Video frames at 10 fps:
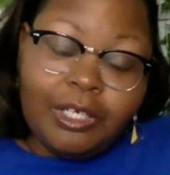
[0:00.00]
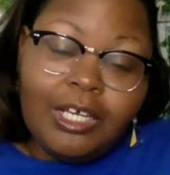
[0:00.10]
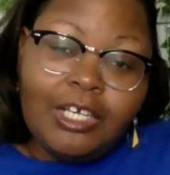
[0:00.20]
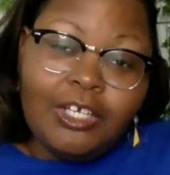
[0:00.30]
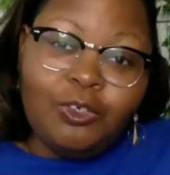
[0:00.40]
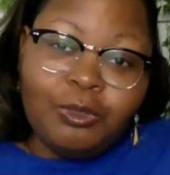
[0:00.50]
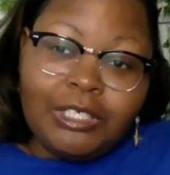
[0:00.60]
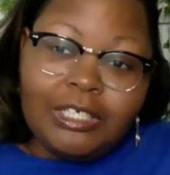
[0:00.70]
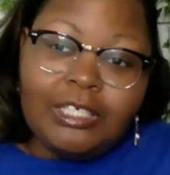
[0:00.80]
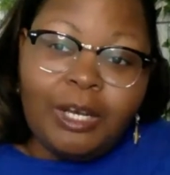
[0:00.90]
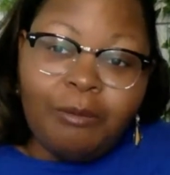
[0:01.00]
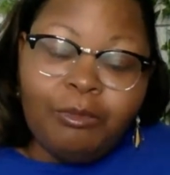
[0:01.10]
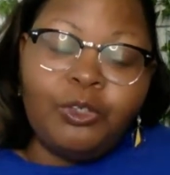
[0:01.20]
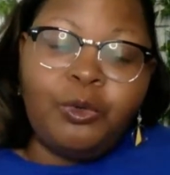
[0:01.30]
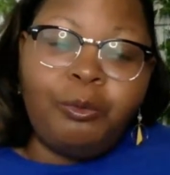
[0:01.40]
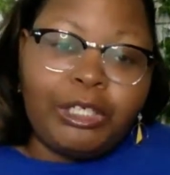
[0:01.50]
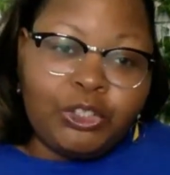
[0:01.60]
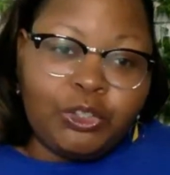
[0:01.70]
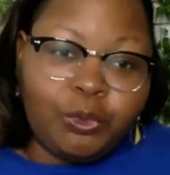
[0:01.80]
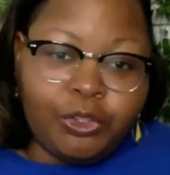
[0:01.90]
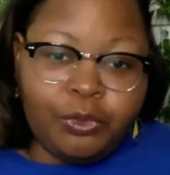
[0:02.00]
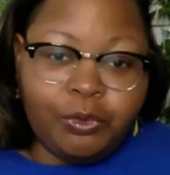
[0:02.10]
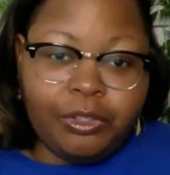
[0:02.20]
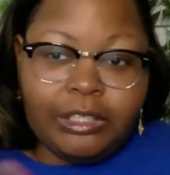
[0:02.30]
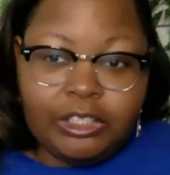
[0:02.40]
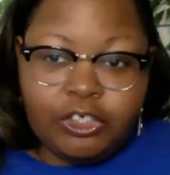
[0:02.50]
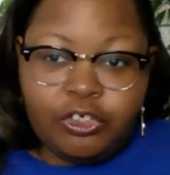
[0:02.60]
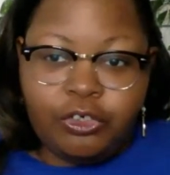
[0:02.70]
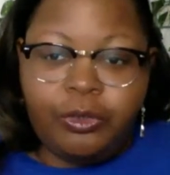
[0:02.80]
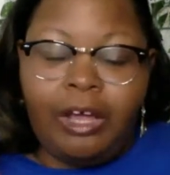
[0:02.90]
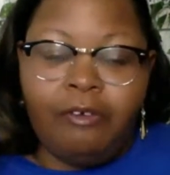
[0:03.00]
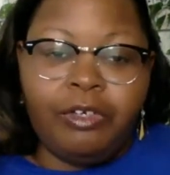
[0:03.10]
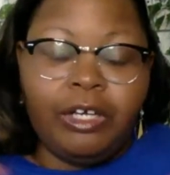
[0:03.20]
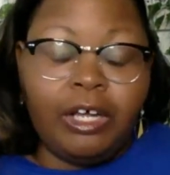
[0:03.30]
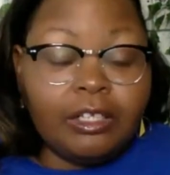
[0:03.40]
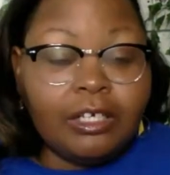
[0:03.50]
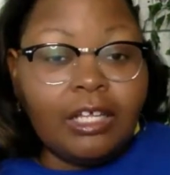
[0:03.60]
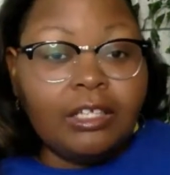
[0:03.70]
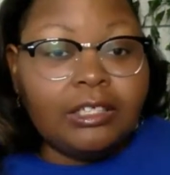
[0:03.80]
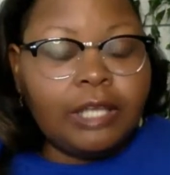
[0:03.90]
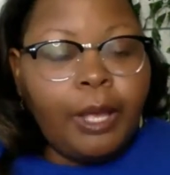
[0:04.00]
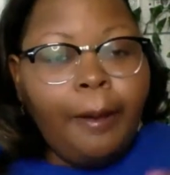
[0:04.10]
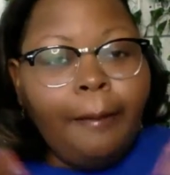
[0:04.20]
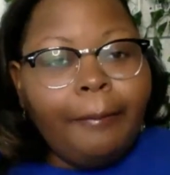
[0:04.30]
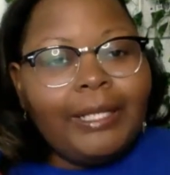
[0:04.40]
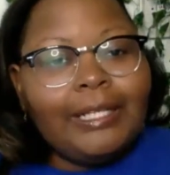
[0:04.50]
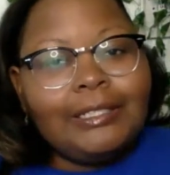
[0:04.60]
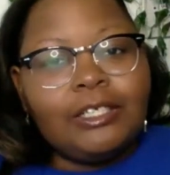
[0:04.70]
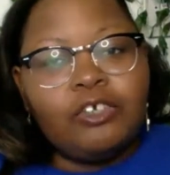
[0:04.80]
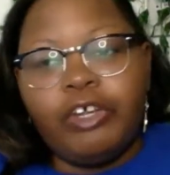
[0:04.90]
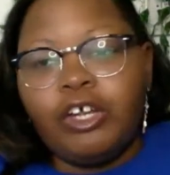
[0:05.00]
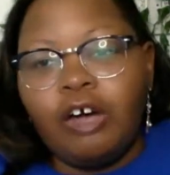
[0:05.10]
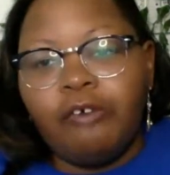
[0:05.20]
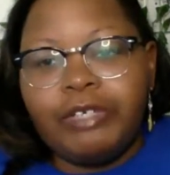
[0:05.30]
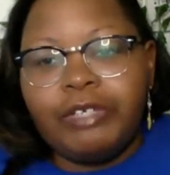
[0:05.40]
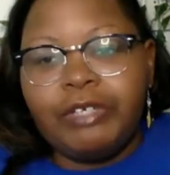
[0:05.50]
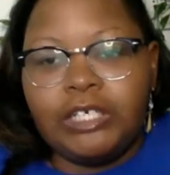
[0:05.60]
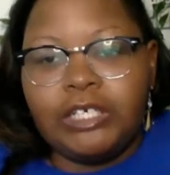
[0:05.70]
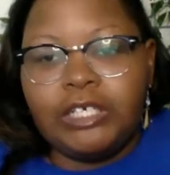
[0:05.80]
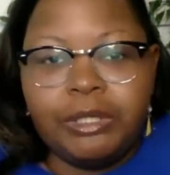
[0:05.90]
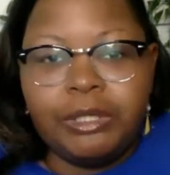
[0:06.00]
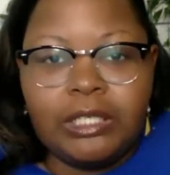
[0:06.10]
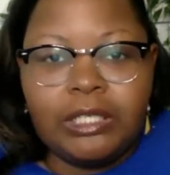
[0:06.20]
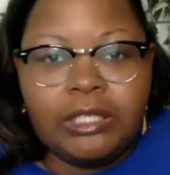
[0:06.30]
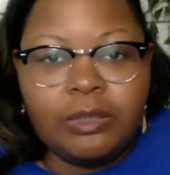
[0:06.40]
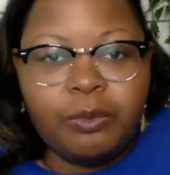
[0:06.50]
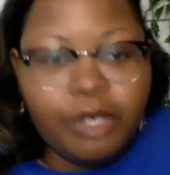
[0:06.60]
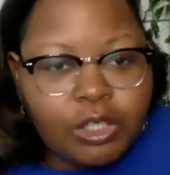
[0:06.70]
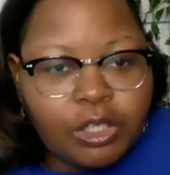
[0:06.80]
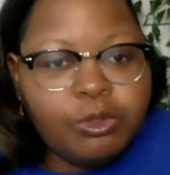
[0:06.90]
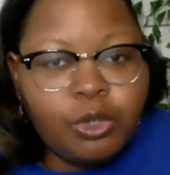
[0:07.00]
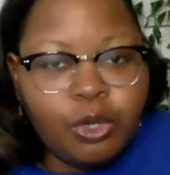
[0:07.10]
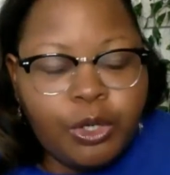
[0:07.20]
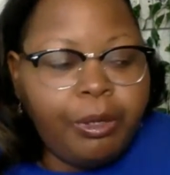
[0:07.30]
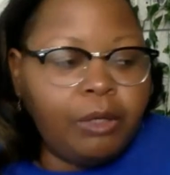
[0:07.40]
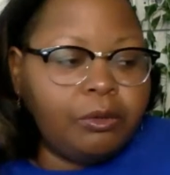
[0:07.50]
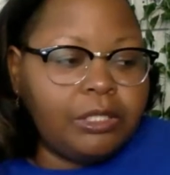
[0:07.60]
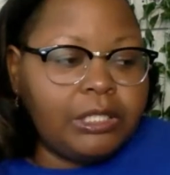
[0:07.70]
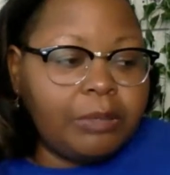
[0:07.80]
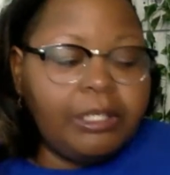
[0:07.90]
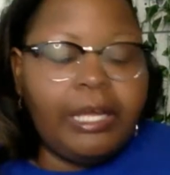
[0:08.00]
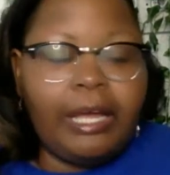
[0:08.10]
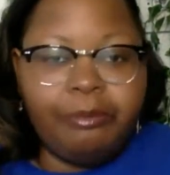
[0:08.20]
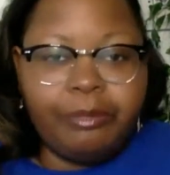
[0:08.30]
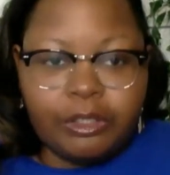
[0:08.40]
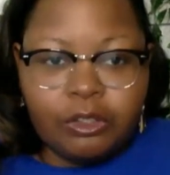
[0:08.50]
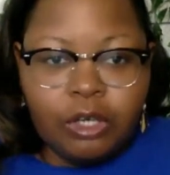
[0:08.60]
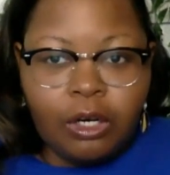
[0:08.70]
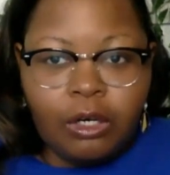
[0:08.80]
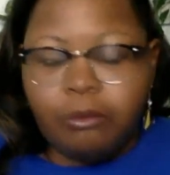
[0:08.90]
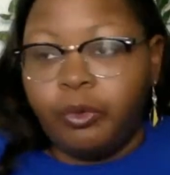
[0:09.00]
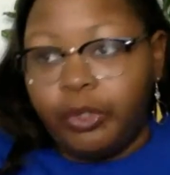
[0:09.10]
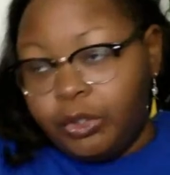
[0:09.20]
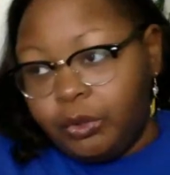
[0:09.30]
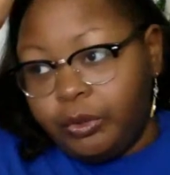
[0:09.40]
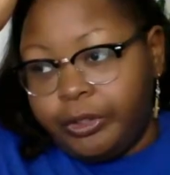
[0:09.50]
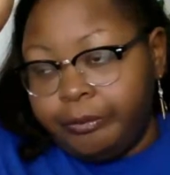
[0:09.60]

You will see down below my store. You can get this shirt. I have in other colors, but this is a great conversation because we're going to talk about something that I've been working on.